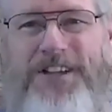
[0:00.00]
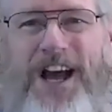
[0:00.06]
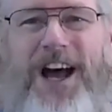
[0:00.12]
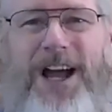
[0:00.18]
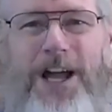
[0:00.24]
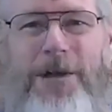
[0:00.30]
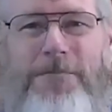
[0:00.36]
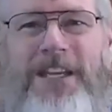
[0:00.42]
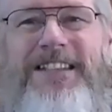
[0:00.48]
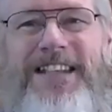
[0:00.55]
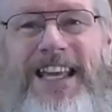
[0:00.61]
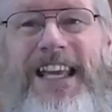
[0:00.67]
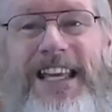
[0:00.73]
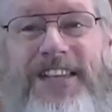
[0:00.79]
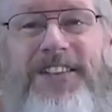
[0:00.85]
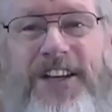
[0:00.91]
time
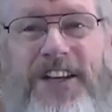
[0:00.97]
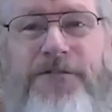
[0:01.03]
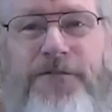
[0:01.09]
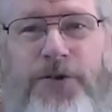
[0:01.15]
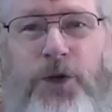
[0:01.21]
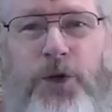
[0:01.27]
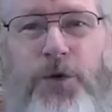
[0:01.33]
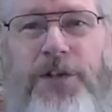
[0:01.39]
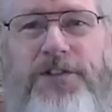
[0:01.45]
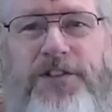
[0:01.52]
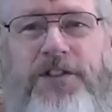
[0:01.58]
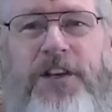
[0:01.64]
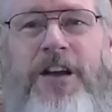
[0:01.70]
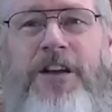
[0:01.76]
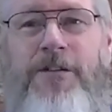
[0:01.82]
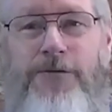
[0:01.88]
into his
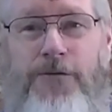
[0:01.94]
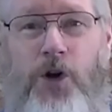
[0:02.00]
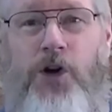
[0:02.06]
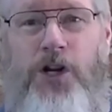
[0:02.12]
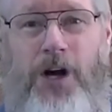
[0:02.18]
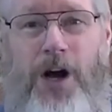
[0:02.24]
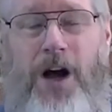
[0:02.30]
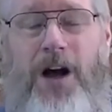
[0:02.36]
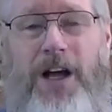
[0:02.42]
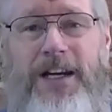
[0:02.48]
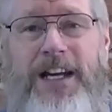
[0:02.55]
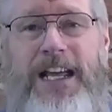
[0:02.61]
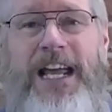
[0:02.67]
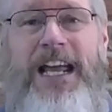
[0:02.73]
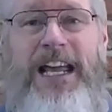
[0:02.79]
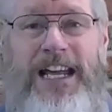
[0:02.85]
influence for
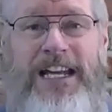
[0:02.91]
God,